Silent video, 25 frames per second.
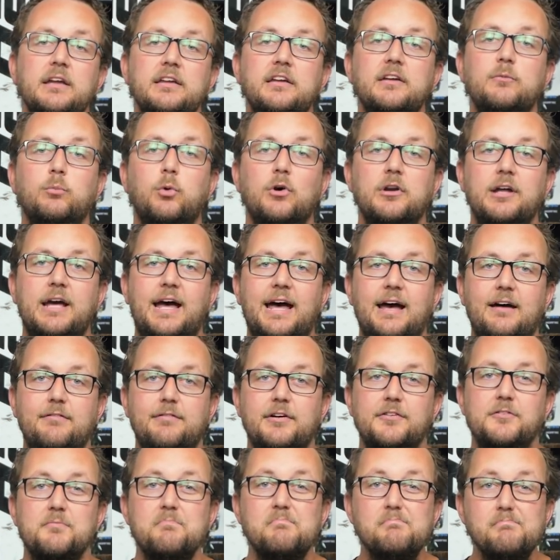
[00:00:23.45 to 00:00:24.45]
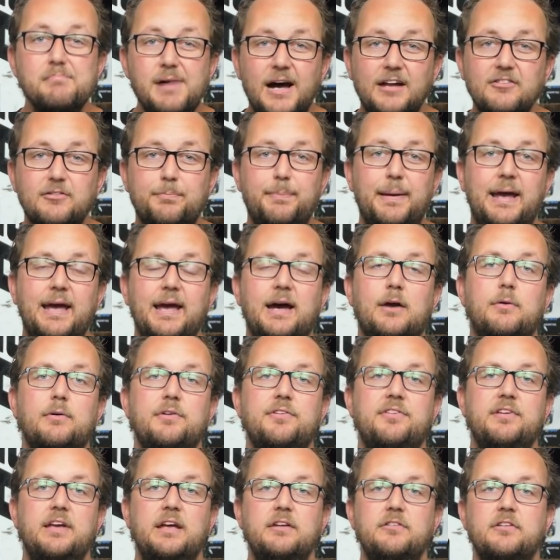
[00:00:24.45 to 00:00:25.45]
you'd want to have as much power
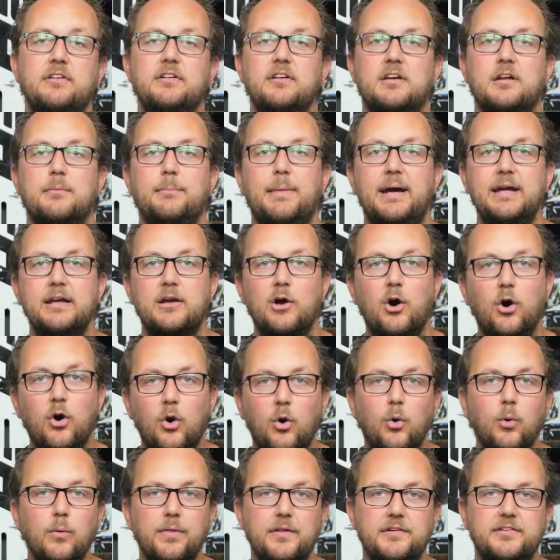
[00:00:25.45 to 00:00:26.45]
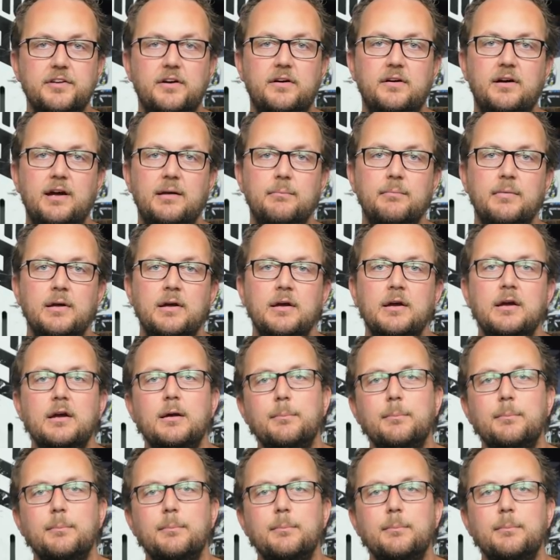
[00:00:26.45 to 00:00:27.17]
as the engine can make all the time.